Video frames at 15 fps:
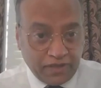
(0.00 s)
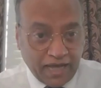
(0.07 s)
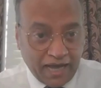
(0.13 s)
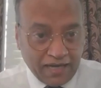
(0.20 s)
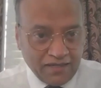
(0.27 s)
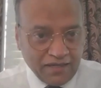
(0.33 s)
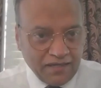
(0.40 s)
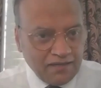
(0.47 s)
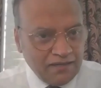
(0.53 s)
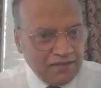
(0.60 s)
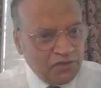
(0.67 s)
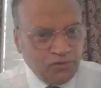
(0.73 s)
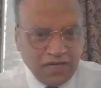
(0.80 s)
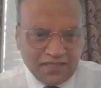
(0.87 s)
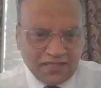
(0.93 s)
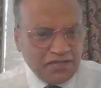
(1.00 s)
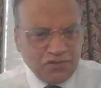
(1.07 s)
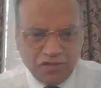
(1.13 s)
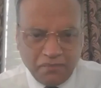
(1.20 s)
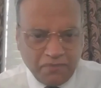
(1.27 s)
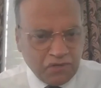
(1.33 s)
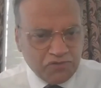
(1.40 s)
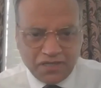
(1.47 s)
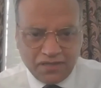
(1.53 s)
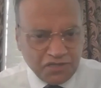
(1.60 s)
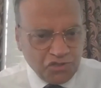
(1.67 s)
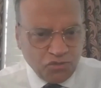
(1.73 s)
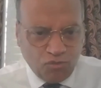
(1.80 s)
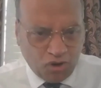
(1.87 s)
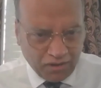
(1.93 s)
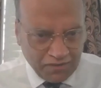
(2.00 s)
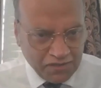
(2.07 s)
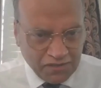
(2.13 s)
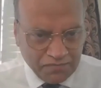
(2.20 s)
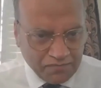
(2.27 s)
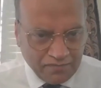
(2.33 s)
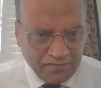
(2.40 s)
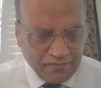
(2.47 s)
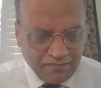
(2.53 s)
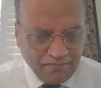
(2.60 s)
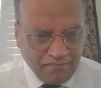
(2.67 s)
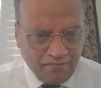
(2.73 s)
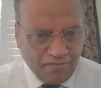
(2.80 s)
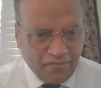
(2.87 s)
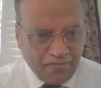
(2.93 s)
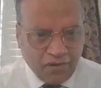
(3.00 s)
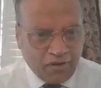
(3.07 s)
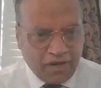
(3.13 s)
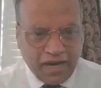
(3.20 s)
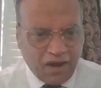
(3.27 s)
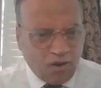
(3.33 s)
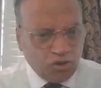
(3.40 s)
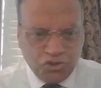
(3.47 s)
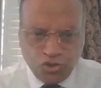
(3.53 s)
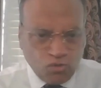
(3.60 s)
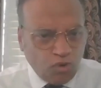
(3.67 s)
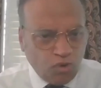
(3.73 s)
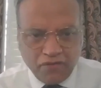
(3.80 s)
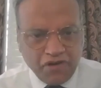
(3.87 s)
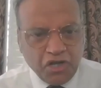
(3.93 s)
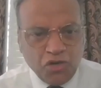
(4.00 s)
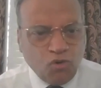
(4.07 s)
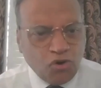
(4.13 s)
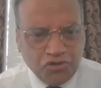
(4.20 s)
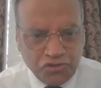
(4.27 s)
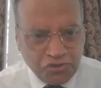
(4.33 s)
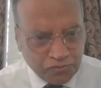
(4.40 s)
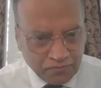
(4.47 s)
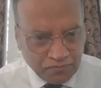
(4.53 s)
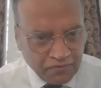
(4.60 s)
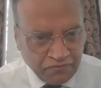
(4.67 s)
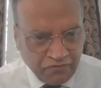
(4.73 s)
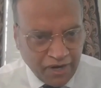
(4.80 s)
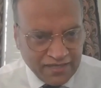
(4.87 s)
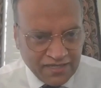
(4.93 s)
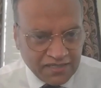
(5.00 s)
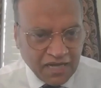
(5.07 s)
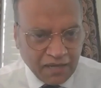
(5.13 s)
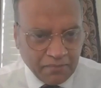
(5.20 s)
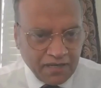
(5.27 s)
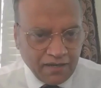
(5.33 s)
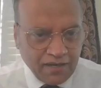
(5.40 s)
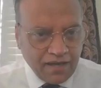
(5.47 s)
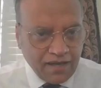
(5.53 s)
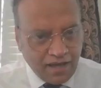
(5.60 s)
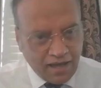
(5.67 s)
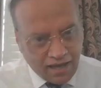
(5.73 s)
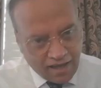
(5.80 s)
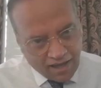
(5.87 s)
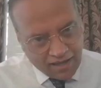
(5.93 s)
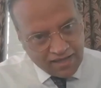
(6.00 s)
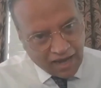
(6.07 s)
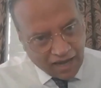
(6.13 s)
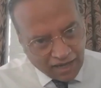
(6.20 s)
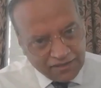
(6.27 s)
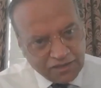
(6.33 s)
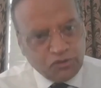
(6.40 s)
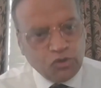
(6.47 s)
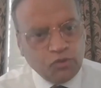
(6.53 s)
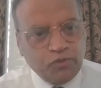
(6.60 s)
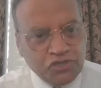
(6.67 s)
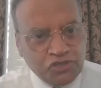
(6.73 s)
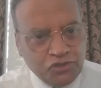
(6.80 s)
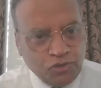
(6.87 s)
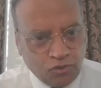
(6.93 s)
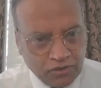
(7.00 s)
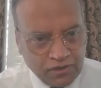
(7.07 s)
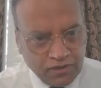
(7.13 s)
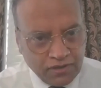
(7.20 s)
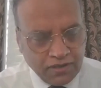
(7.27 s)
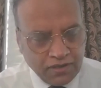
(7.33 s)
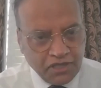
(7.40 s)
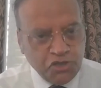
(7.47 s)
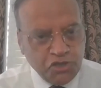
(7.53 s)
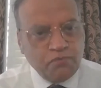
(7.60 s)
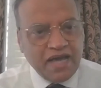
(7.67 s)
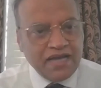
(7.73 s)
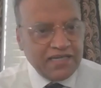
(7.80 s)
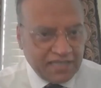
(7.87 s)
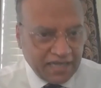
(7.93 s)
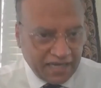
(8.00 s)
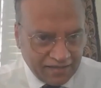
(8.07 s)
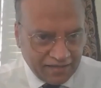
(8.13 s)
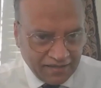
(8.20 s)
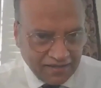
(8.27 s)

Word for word: that you listen to the music that you want, okay, or do whatever you want to do for entertainment. And the other group was told, you meditate.